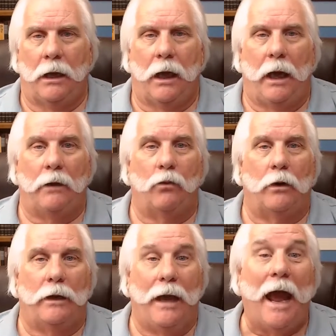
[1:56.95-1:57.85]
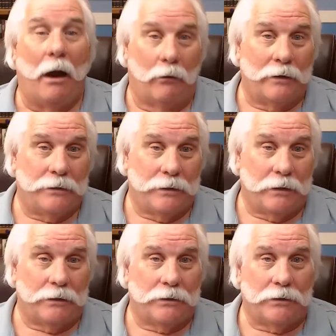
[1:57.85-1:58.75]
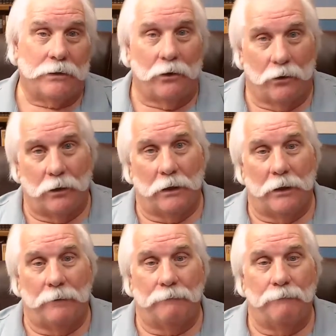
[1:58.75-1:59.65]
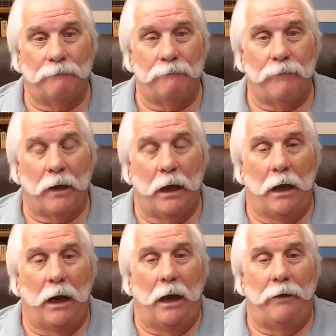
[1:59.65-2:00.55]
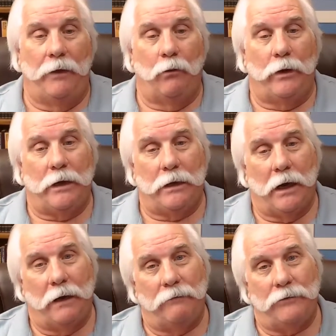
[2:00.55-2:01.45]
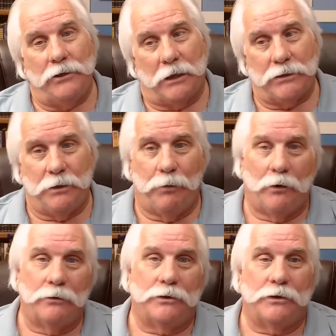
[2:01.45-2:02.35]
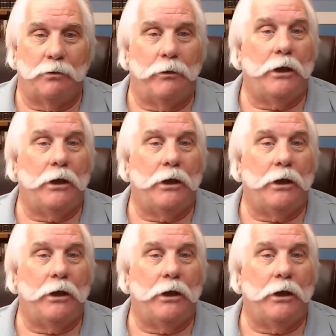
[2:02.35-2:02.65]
and what now exists currently. And then we can kind of juxtapose as we